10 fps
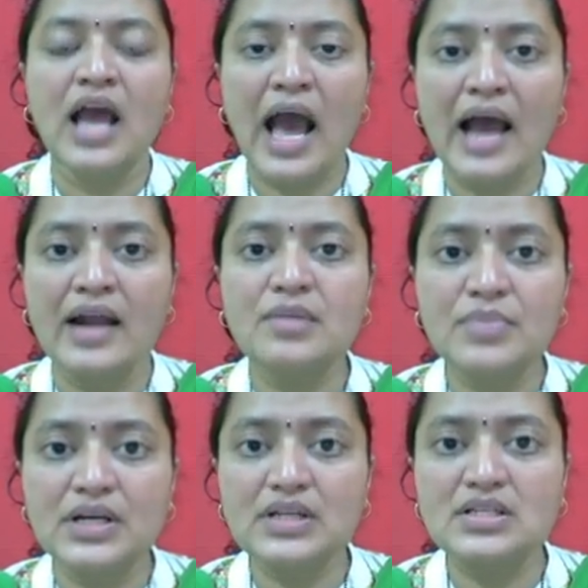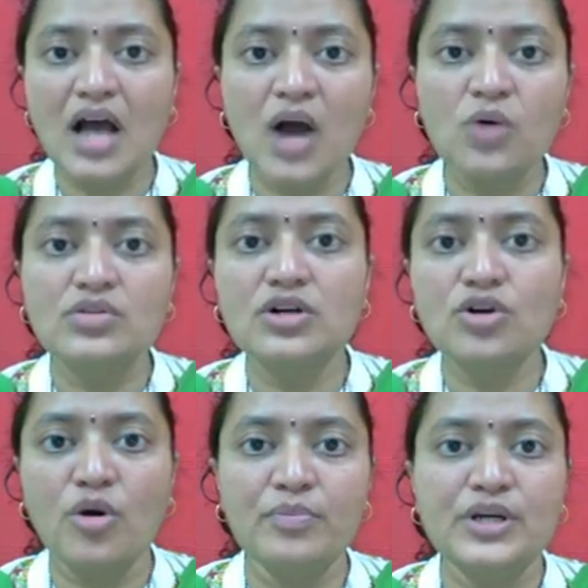and plus how the
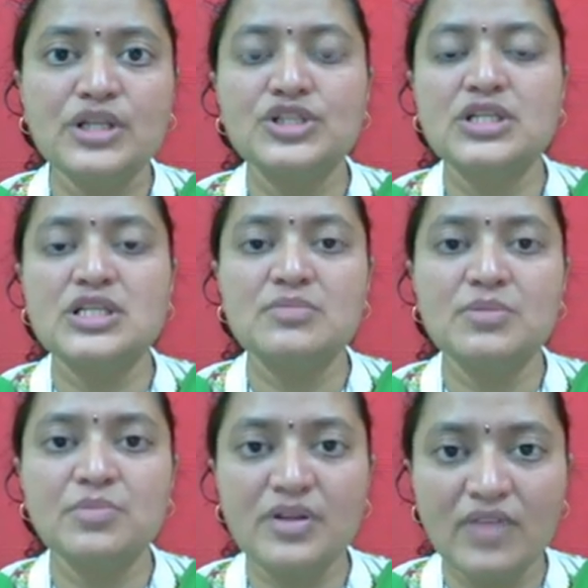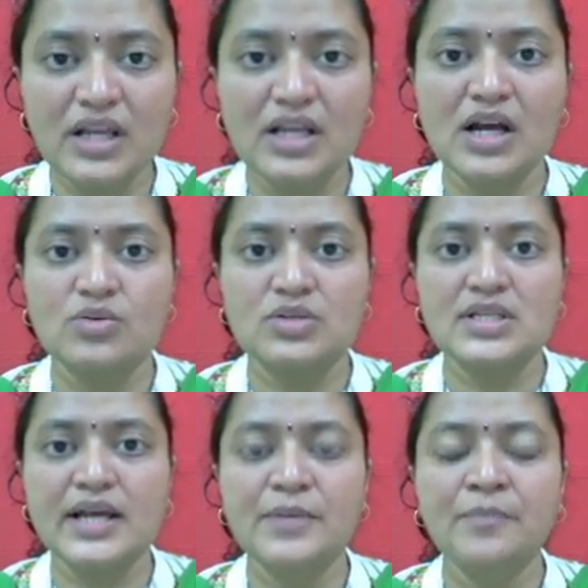competition has been prevailing
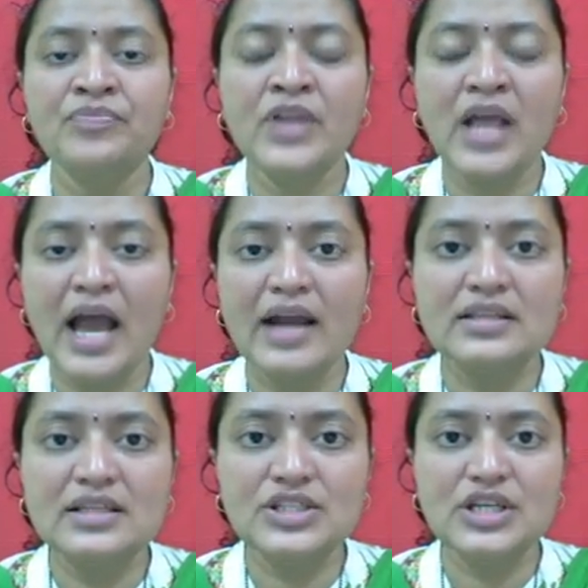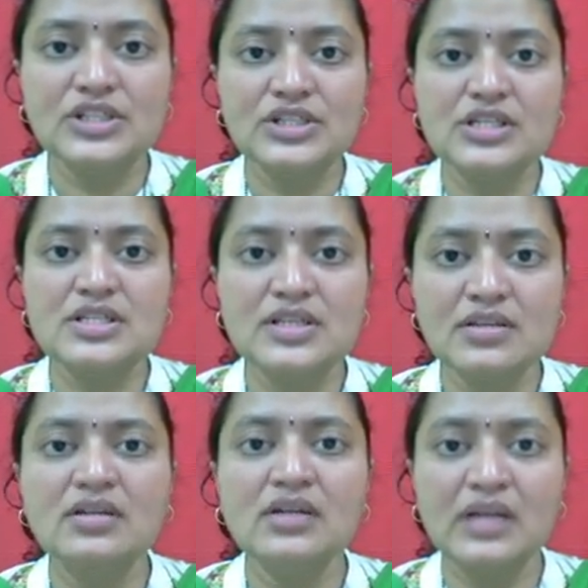outside, and the changes
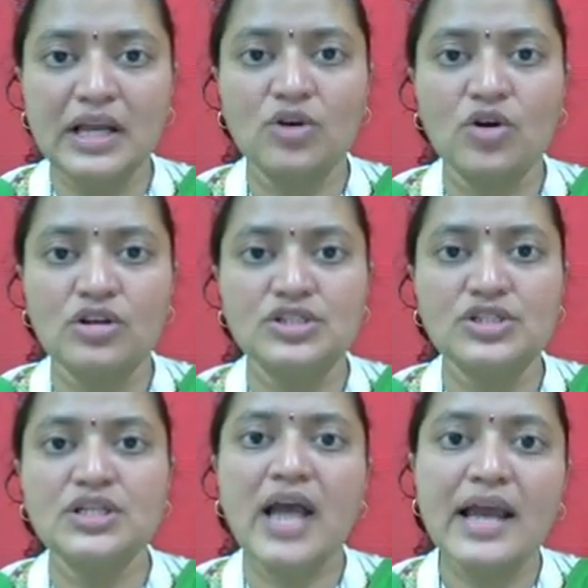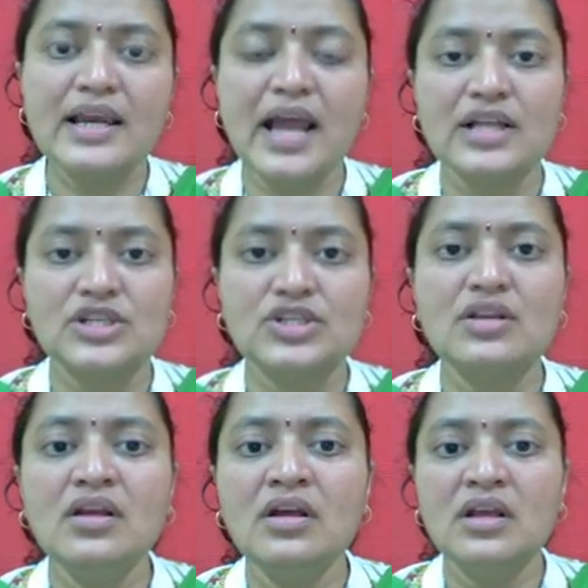in technology and
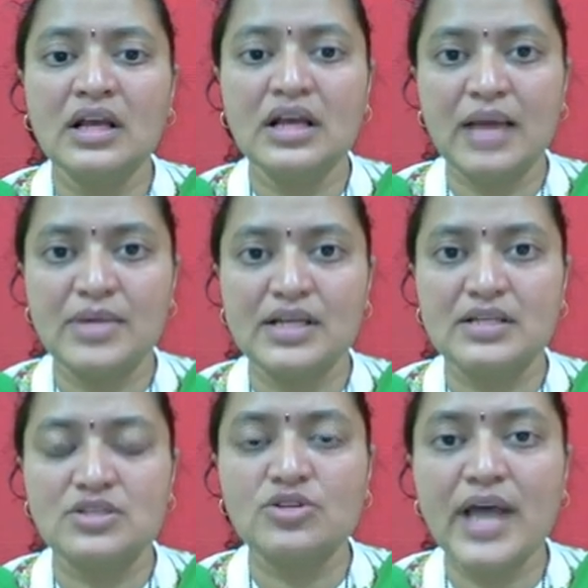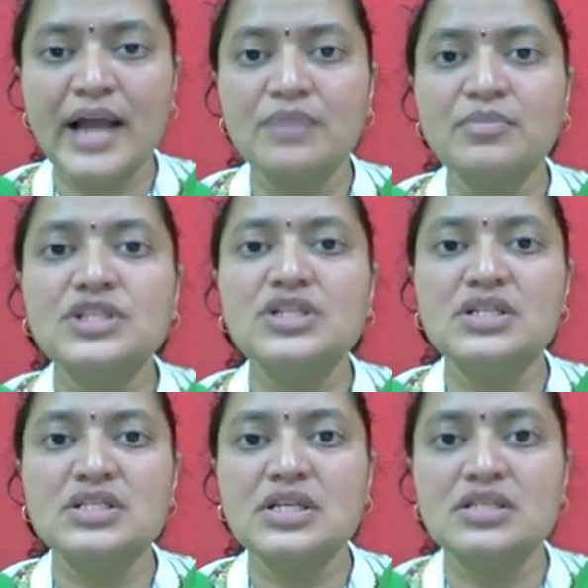natural calamities. So that much
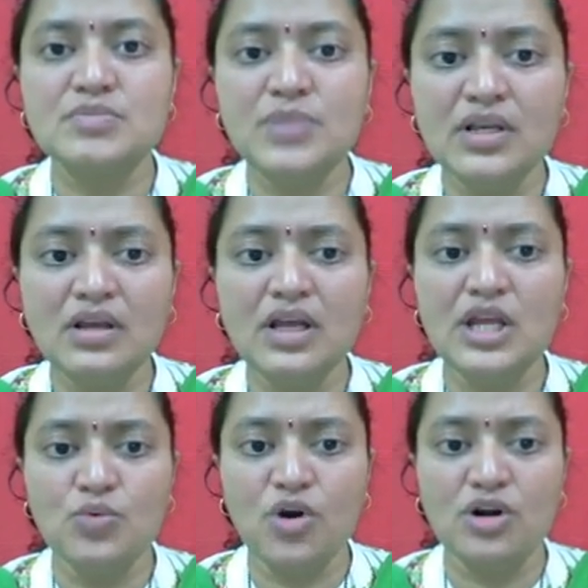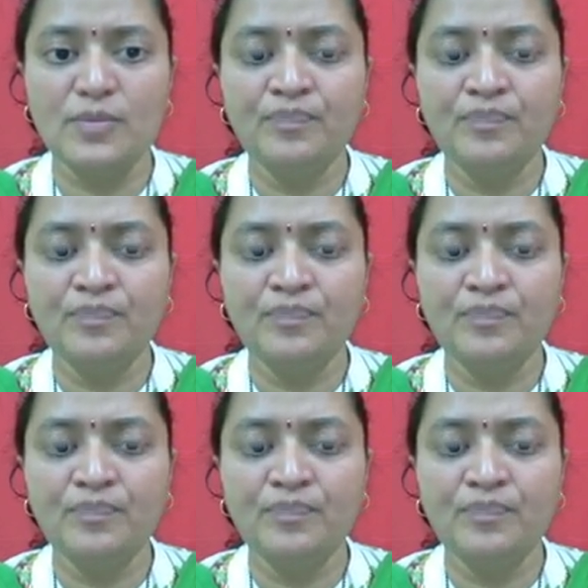risk is been involved.